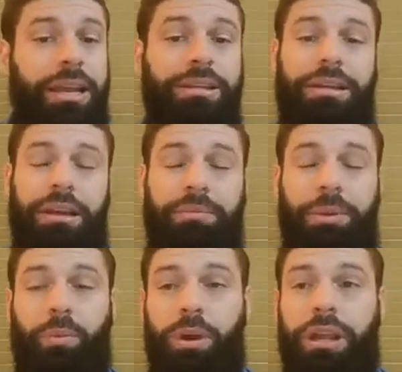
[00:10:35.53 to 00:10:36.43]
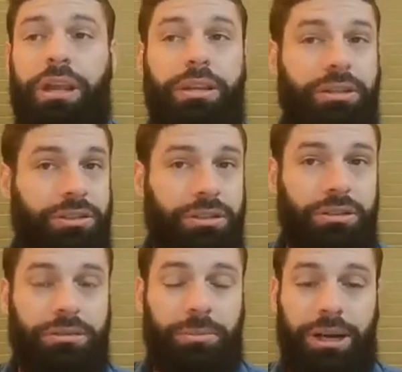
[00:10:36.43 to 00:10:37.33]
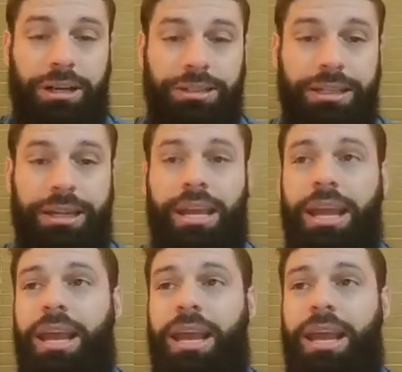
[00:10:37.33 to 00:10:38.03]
years that I've been working in digital marketing,